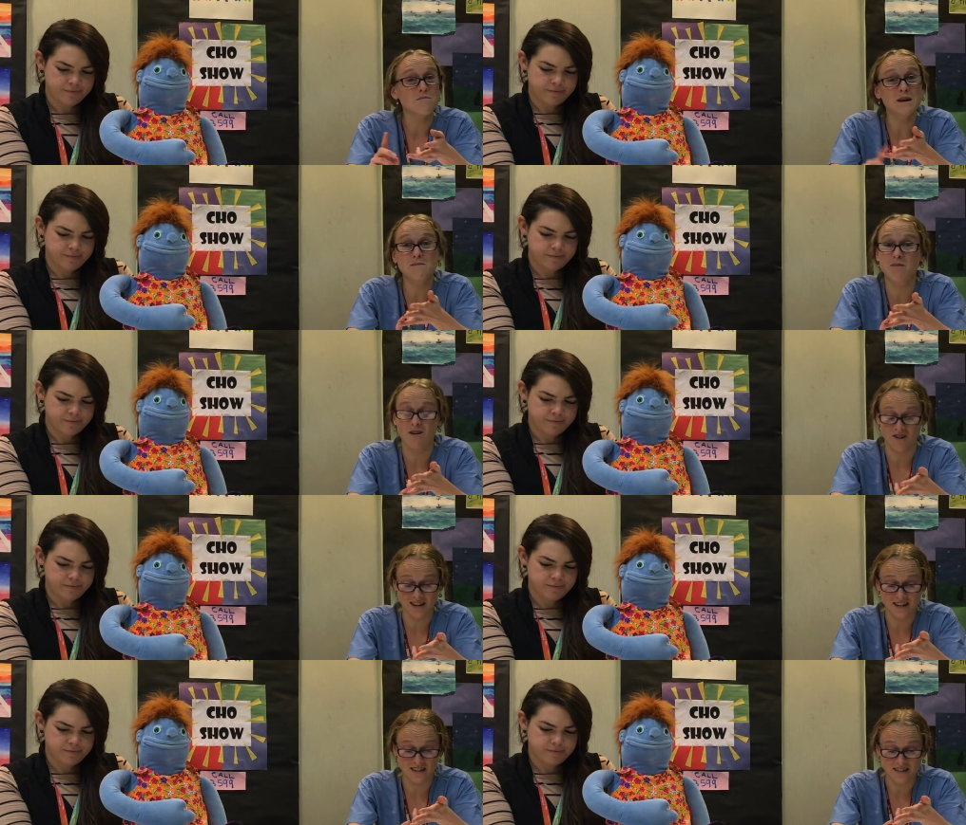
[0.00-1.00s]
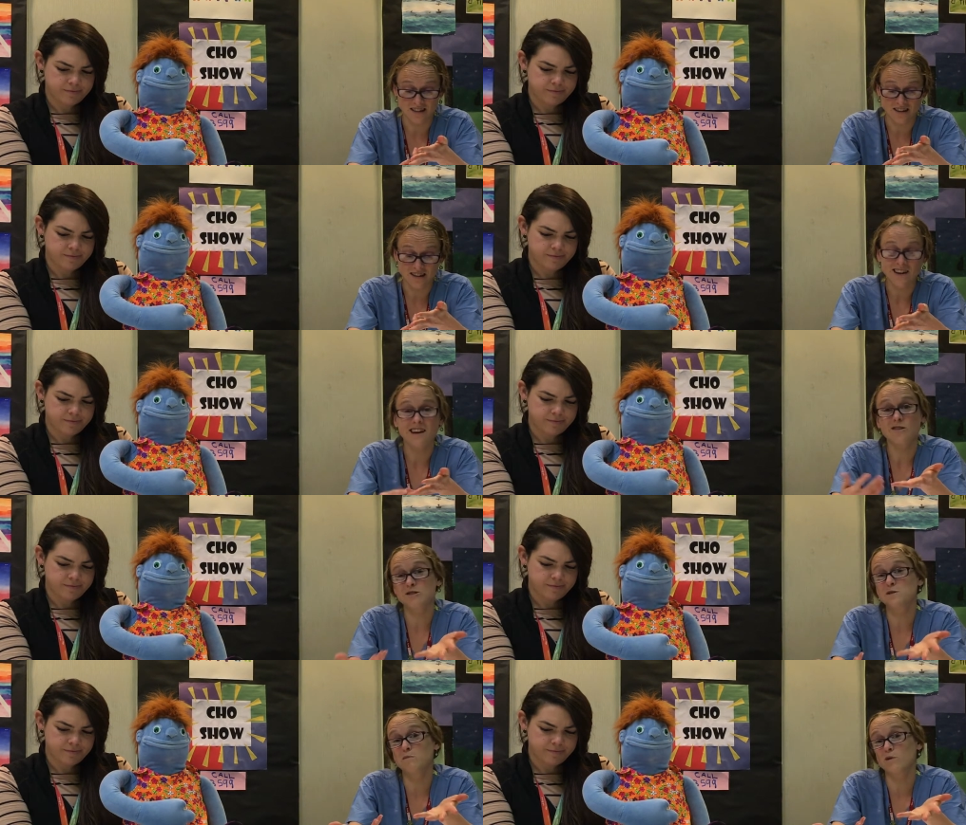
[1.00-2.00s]
Speaker 1: big parties, or
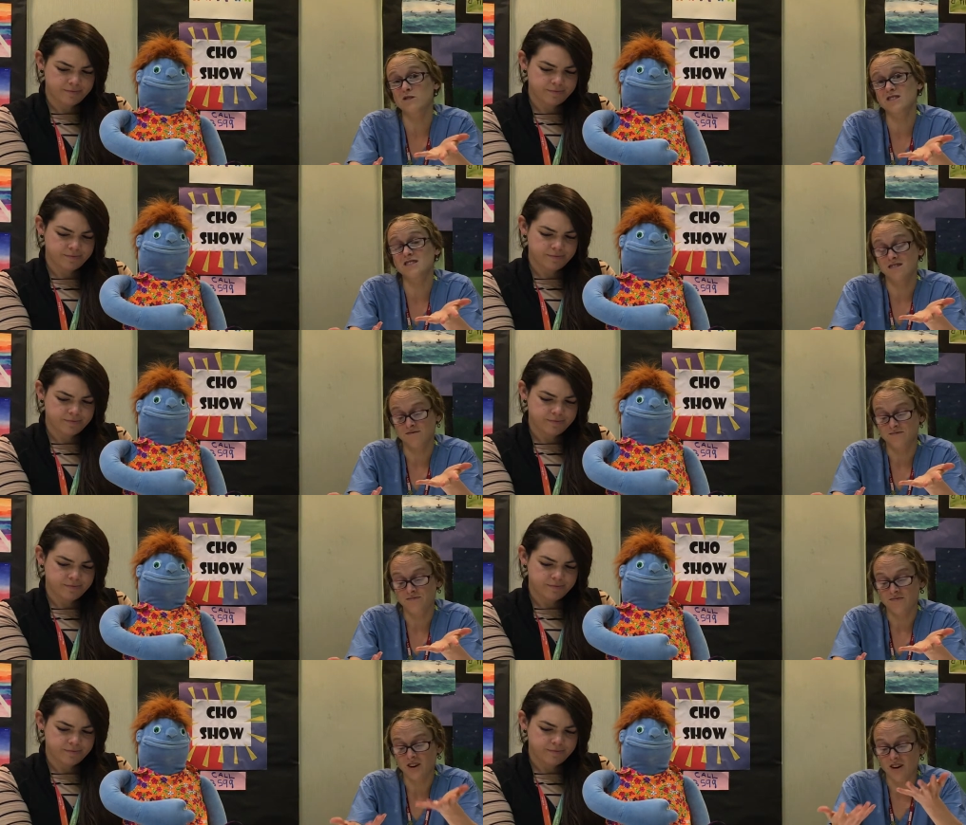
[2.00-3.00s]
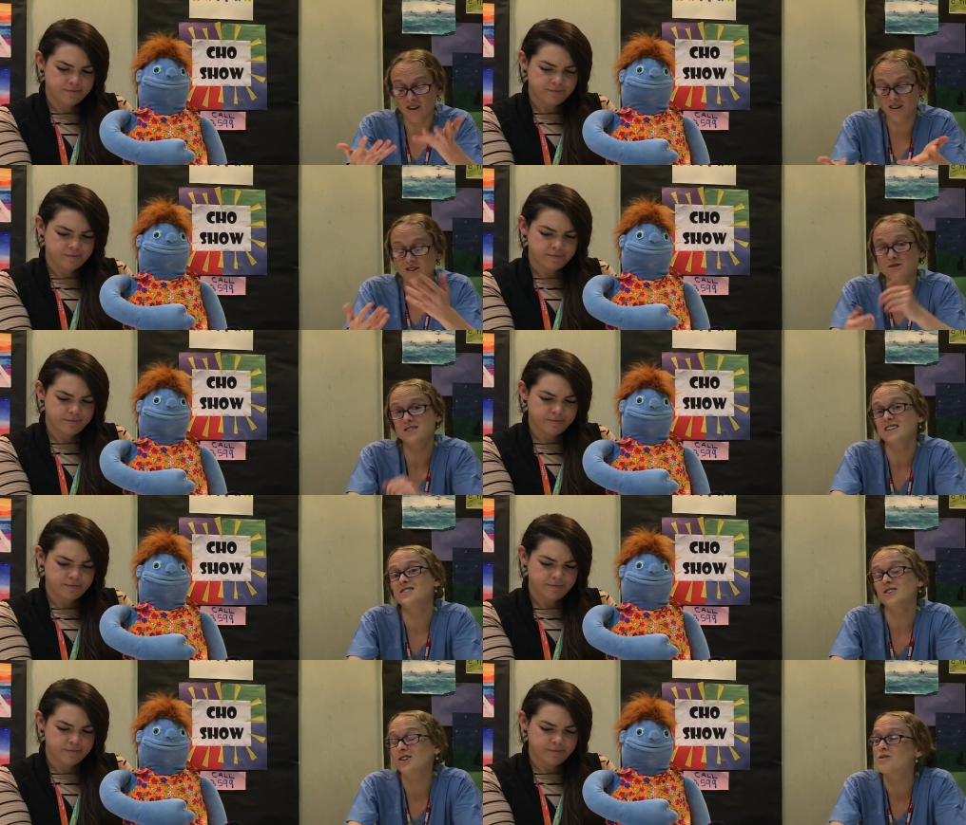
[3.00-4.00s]
sports. All those
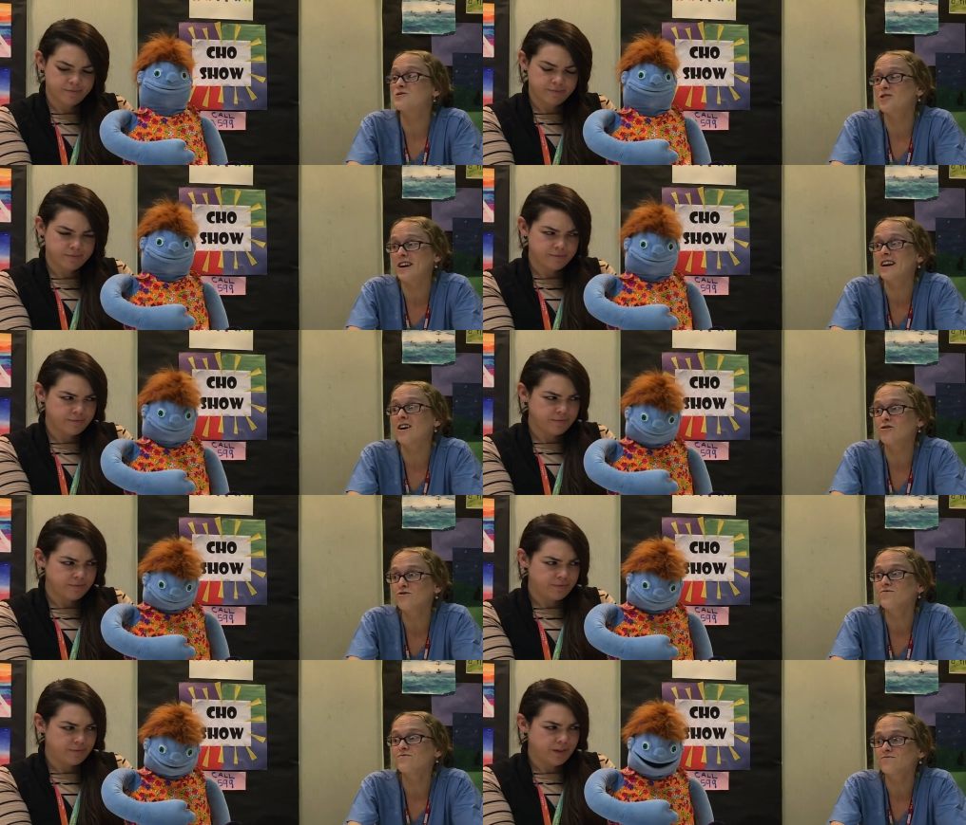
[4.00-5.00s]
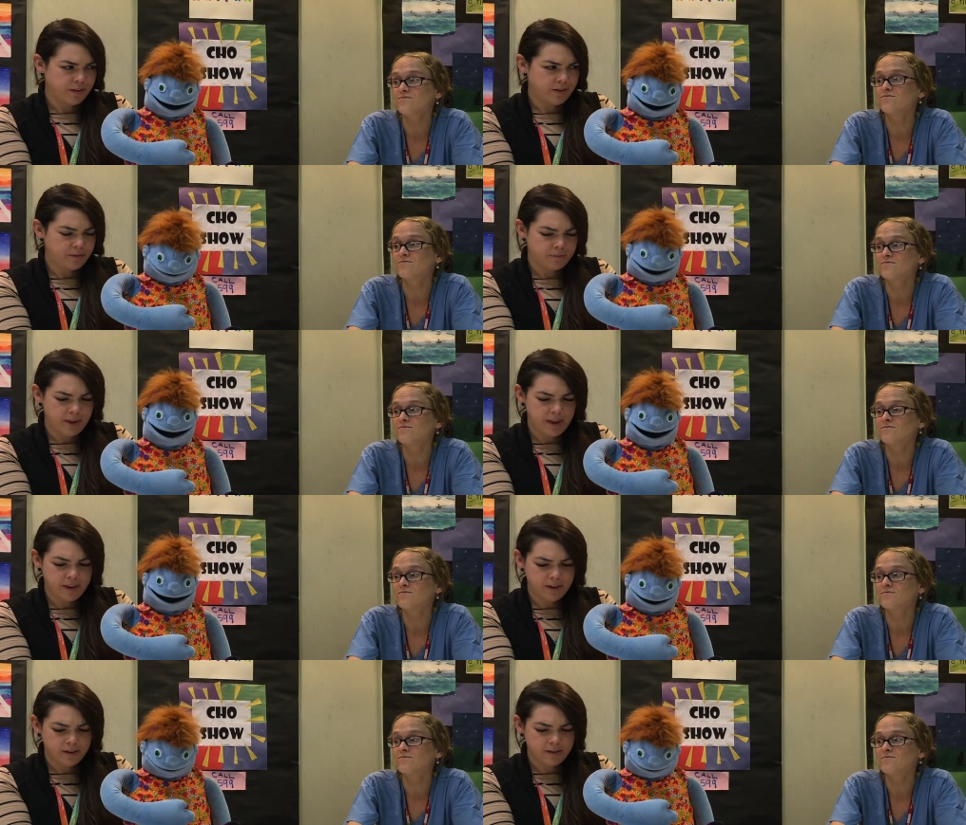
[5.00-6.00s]
things are closed right now.
Speaker 2: Oh
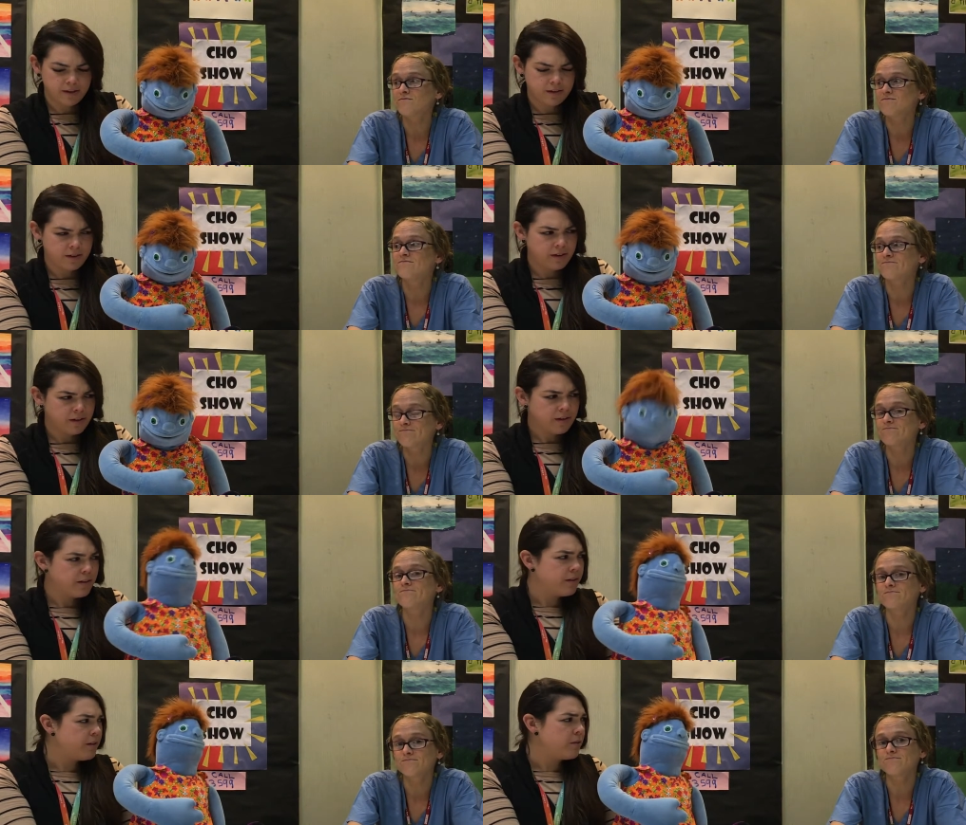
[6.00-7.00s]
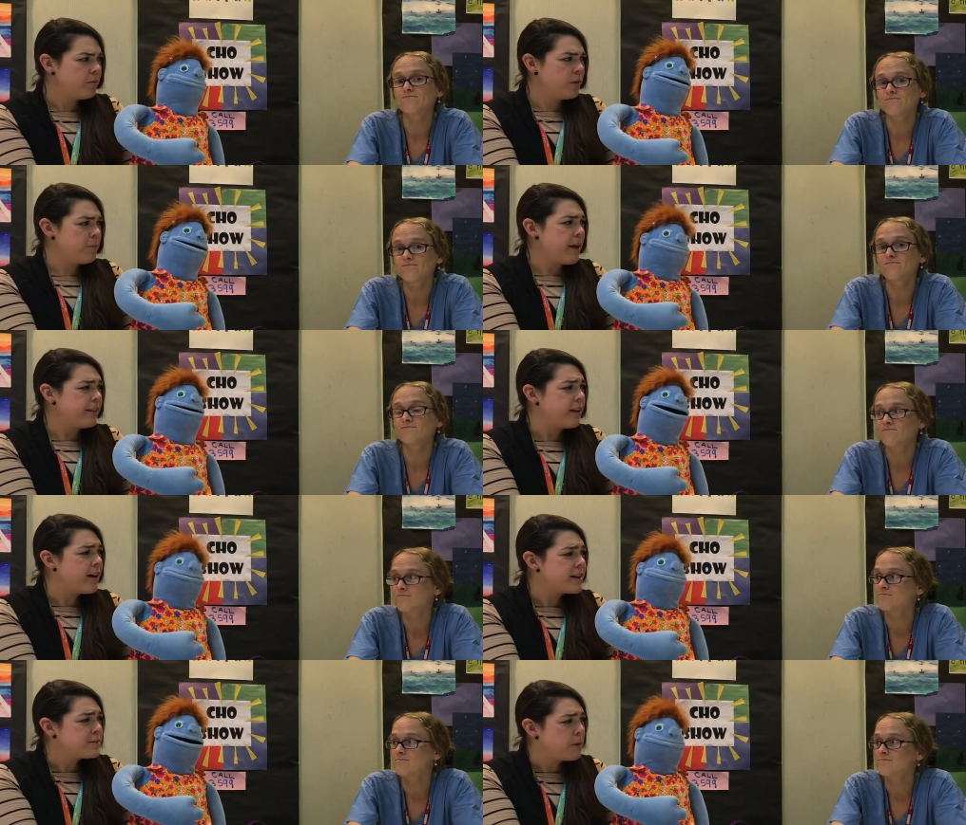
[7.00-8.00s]
man. What about the
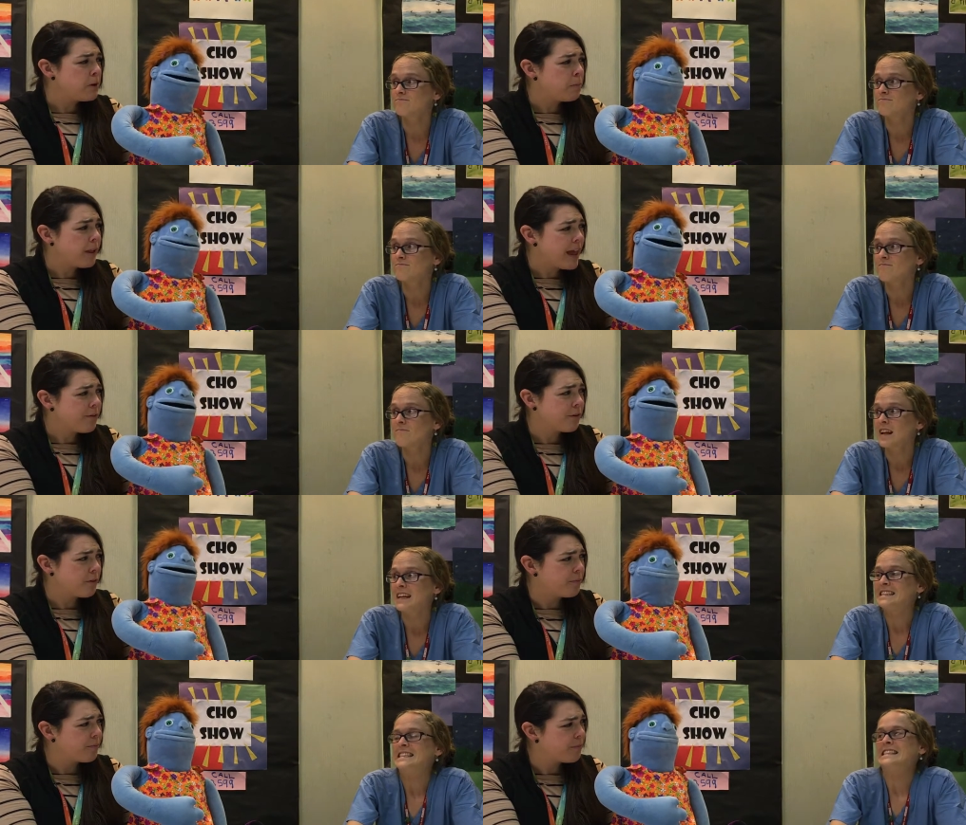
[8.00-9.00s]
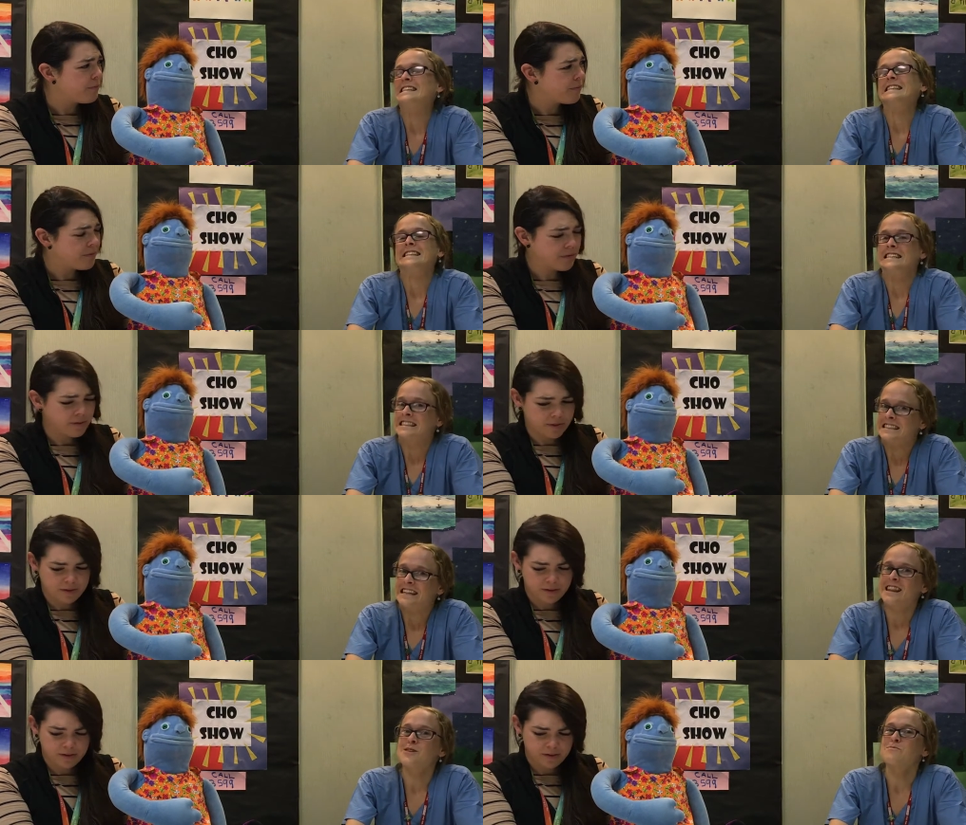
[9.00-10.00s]
hospital playroom?
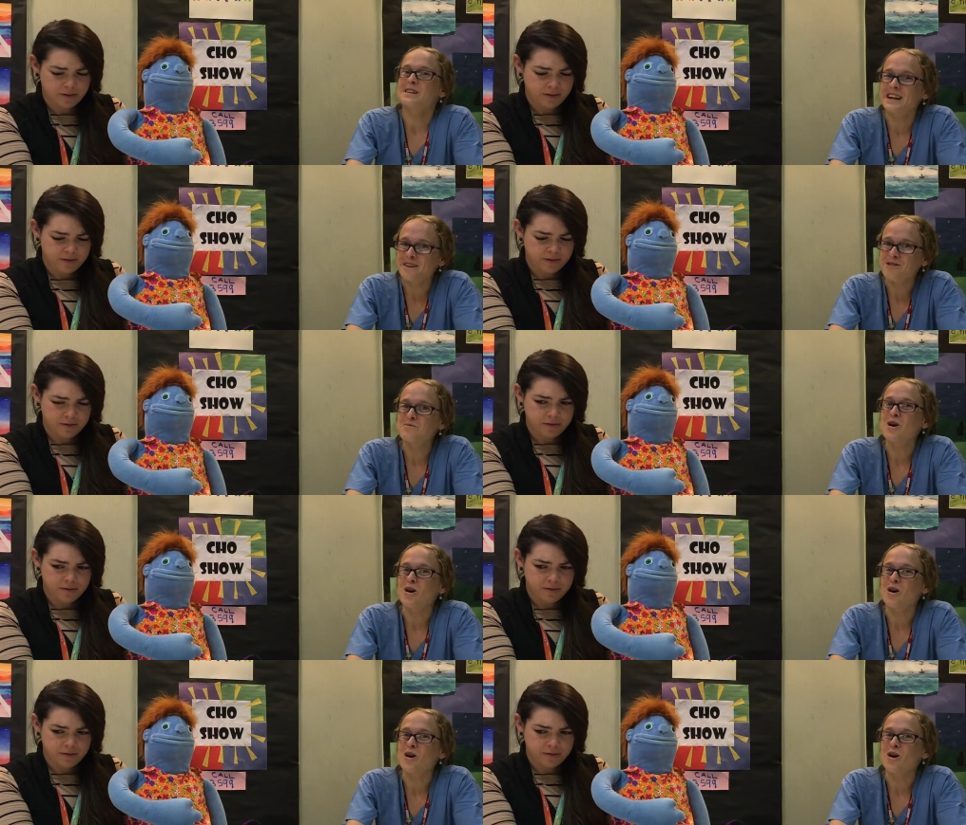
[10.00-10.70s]
Speaker 1: The playroom